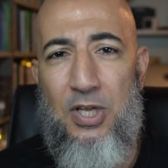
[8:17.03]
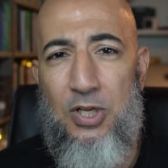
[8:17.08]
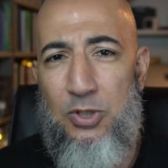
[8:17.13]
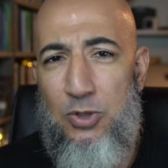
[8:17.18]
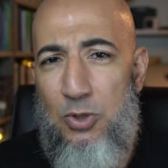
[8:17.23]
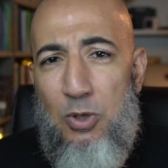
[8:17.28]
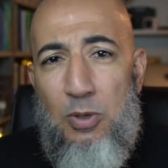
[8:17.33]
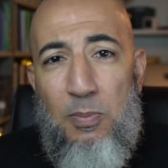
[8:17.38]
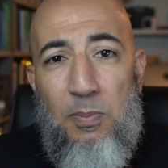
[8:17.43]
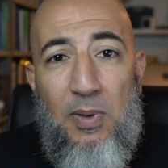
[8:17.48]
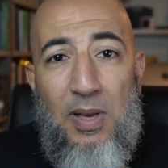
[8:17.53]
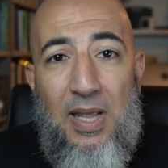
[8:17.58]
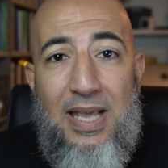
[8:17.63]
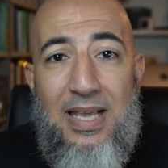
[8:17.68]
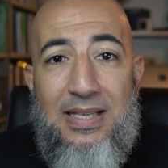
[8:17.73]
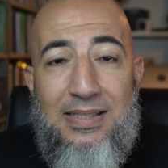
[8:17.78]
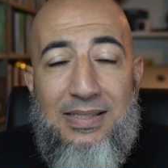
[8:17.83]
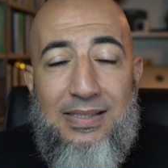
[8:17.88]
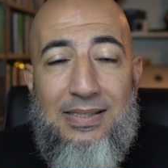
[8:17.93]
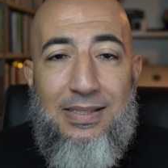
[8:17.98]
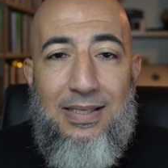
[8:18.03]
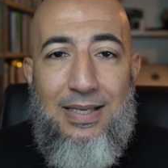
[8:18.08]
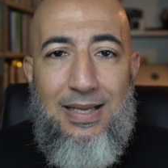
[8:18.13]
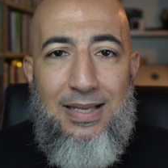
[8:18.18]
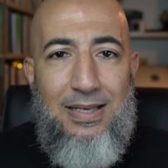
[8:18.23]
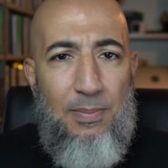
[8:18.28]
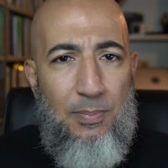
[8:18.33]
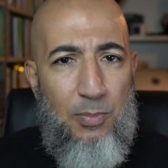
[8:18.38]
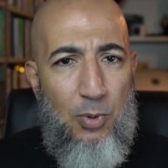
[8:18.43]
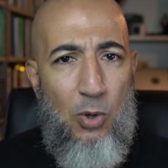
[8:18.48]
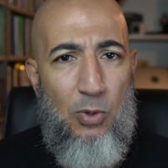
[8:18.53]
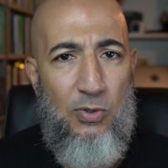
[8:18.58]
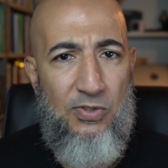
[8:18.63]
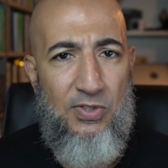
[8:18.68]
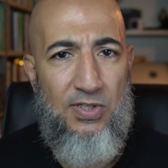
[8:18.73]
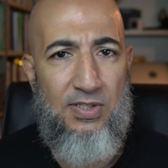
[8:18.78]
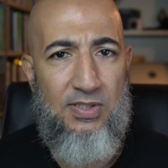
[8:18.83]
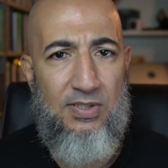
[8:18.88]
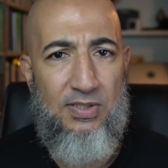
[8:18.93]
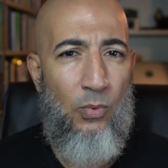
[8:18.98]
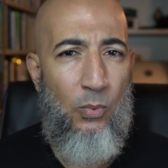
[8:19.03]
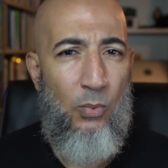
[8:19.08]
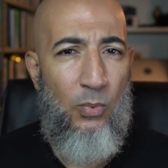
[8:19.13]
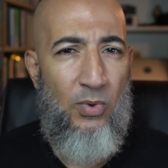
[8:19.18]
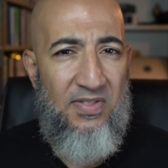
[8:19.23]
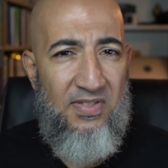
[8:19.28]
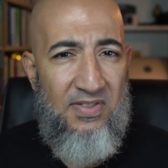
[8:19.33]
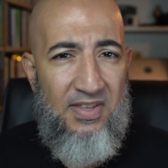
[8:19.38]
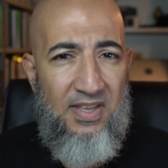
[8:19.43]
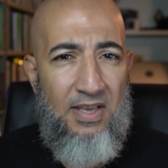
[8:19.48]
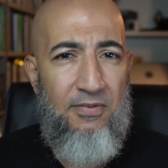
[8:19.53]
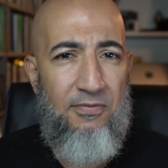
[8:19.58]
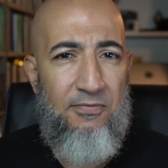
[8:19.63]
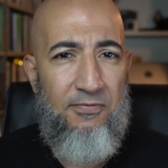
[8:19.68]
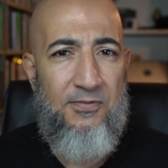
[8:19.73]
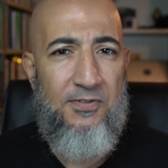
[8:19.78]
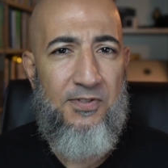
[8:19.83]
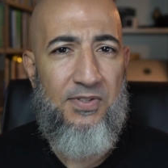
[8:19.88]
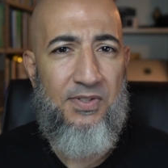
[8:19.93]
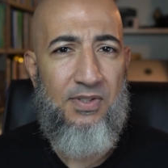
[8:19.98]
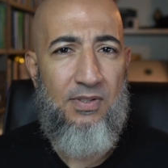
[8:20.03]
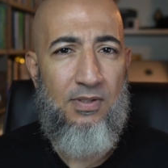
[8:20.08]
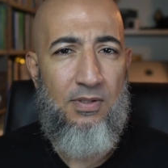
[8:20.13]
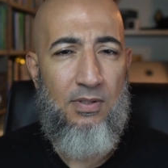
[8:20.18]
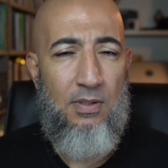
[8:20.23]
took place in the process with gifts